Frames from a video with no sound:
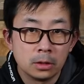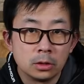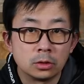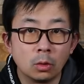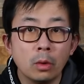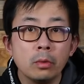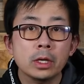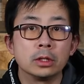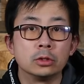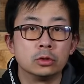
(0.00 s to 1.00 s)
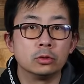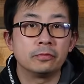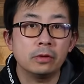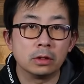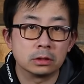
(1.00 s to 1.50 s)
So what we can do
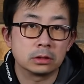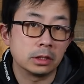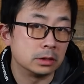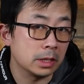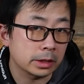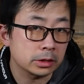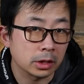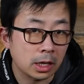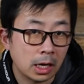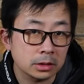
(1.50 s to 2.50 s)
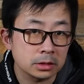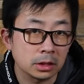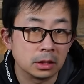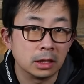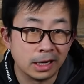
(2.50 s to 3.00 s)
first is actually
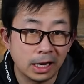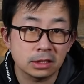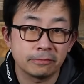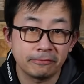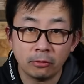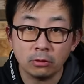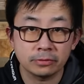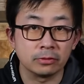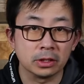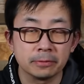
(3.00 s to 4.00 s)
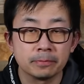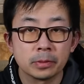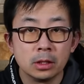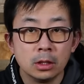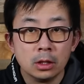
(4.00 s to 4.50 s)
casting less forcefully.
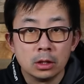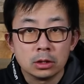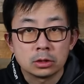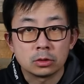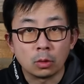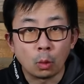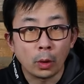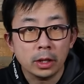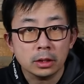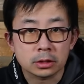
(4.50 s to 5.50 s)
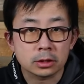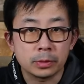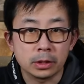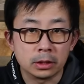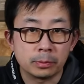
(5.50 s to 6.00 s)
So the wind
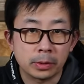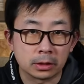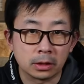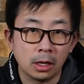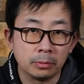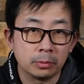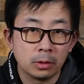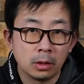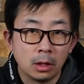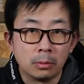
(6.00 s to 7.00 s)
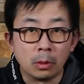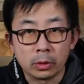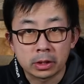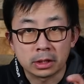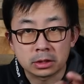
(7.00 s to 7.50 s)
speed picked up, but
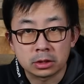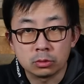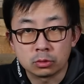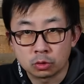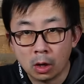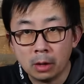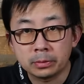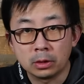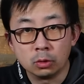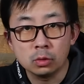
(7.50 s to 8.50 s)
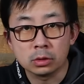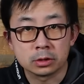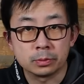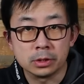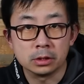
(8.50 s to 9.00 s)
we can still drop the lure
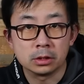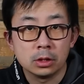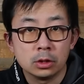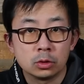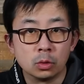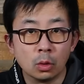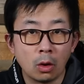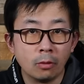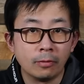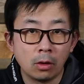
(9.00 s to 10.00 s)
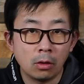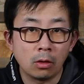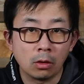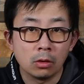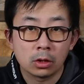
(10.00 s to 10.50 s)
speed to
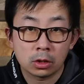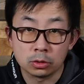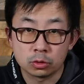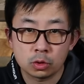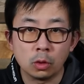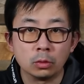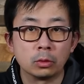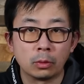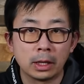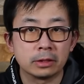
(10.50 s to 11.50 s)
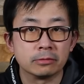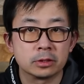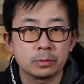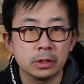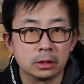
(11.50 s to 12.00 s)
overall control the relative
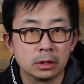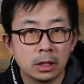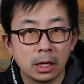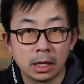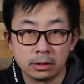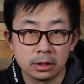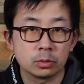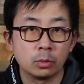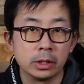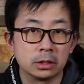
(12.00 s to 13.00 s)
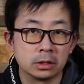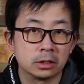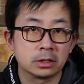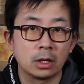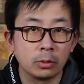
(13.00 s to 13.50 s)
speed. And this way, the
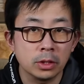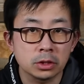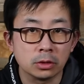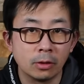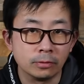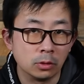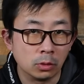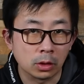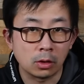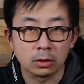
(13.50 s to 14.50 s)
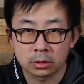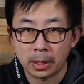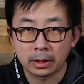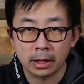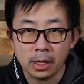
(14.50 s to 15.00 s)
deceleration of the lure caused
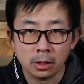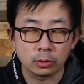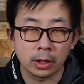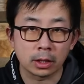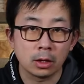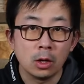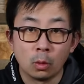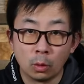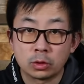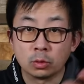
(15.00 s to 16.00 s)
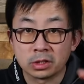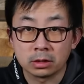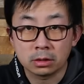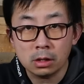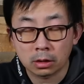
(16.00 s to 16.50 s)
by the air drag, which was
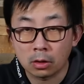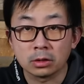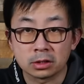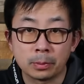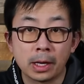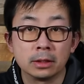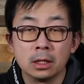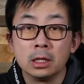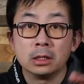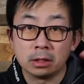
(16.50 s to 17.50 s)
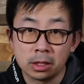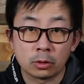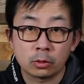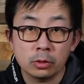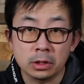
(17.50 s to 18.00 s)
in turn caused by the
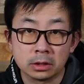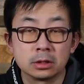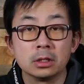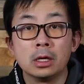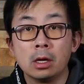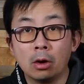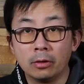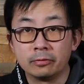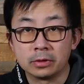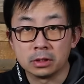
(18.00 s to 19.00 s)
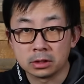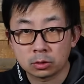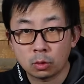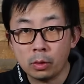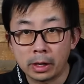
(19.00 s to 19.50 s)
increase of the
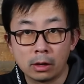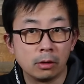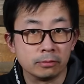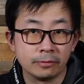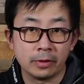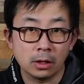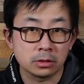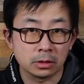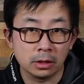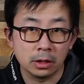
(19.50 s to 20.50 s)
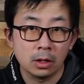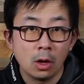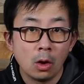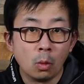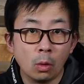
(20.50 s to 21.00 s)
square of the velocity,
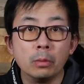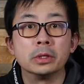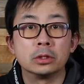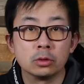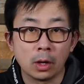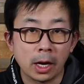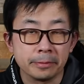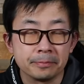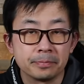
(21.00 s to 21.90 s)
won't be too high.